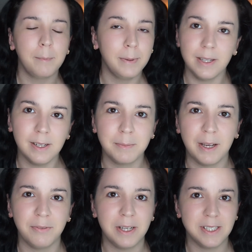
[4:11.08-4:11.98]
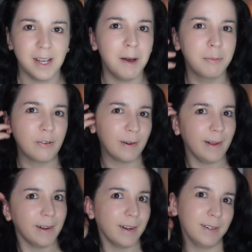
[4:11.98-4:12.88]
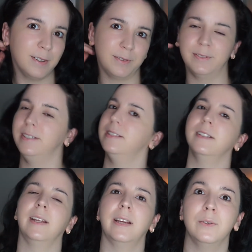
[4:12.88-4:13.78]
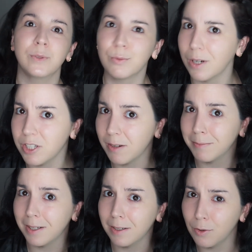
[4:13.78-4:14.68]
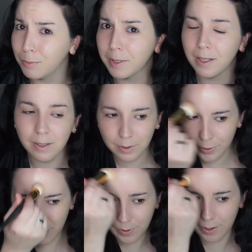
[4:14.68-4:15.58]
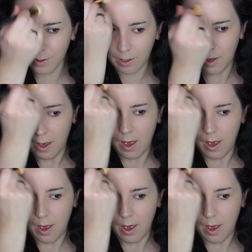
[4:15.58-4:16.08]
beating my face up for like no reason. Like, who's rushing me? Nobody, you know, like.